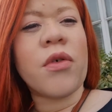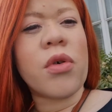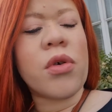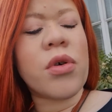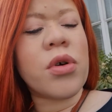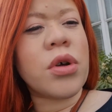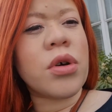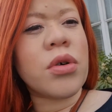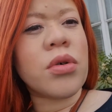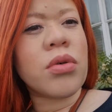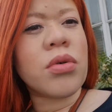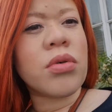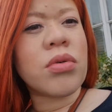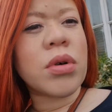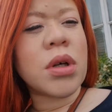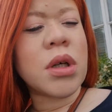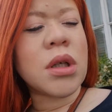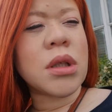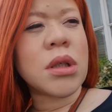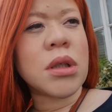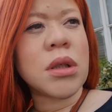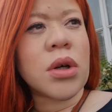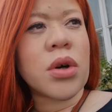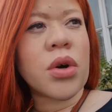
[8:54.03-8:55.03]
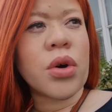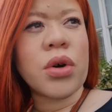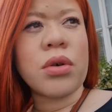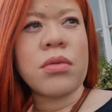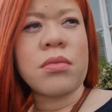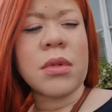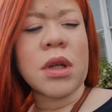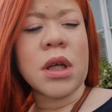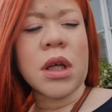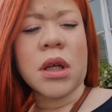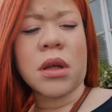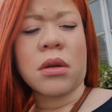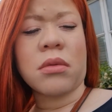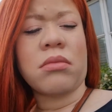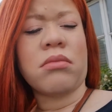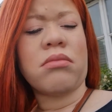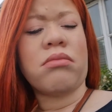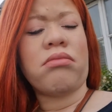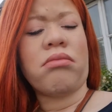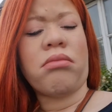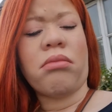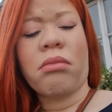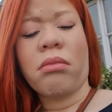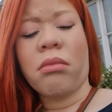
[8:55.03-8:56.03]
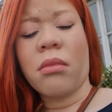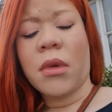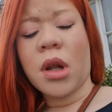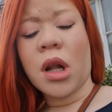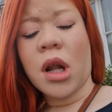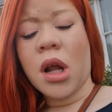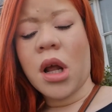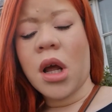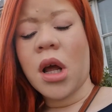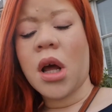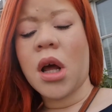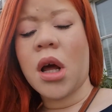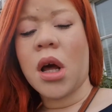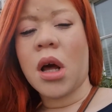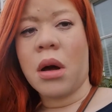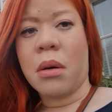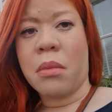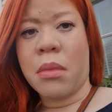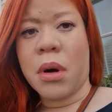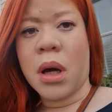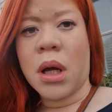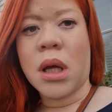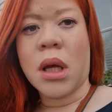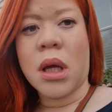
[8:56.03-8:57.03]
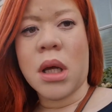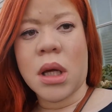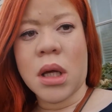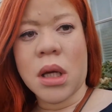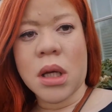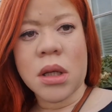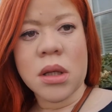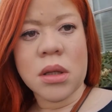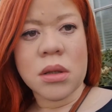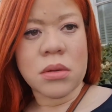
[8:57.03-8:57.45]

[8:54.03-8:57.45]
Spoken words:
oil and combed it. But yeah,